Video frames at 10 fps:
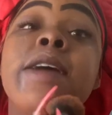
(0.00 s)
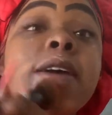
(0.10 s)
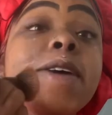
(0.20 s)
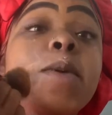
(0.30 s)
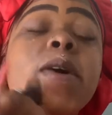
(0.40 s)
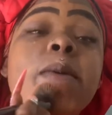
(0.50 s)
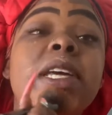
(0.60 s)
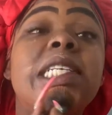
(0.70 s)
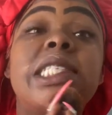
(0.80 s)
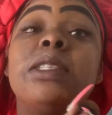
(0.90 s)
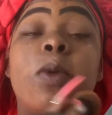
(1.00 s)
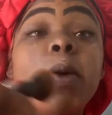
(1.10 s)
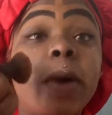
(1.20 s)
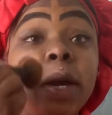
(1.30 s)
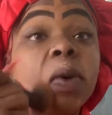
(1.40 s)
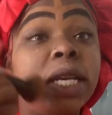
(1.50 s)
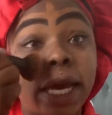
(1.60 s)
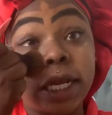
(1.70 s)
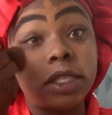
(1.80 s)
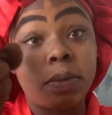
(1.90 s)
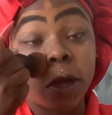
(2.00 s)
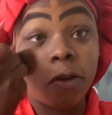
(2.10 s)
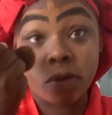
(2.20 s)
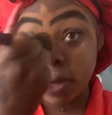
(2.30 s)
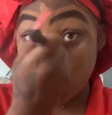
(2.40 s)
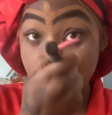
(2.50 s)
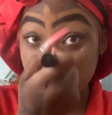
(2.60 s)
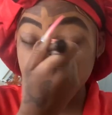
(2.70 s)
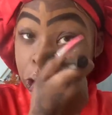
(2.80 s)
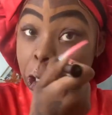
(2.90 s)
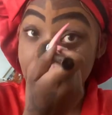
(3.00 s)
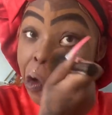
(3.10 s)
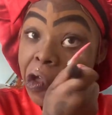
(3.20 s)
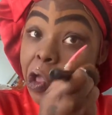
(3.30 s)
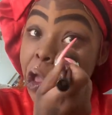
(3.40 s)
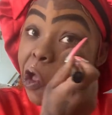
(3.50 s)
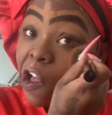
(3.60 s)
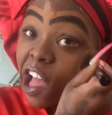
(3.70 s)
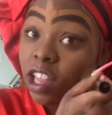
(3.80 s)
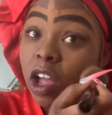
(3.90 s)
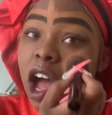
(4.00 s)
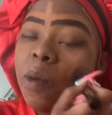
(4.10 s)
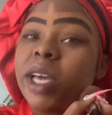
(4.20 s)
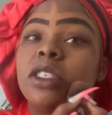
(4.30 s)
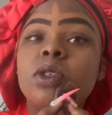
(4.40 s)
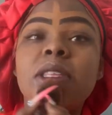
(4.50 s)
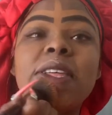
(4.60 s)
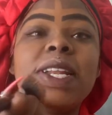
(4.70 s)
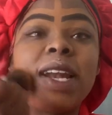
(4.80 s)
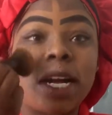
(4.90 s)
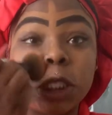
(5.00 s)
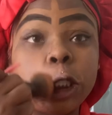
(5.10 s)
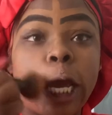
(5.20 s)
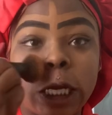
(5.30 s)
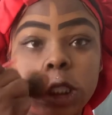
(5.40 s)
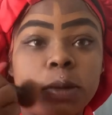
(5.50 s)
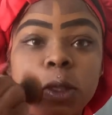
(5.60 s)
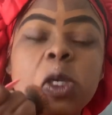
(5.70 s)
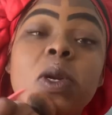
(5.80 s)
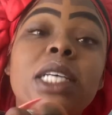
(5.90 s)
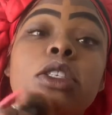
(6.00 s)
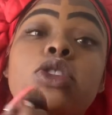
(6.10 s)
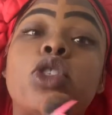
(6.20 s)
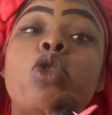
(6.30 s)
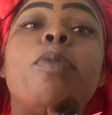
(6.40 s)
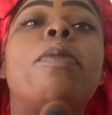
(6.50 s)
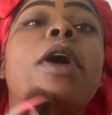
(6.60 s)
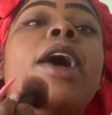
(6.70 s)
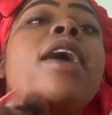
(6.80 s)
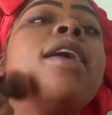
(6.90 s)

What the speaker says: and one day this will be over with. So I always used to think that I could change him too. That's the stupid part.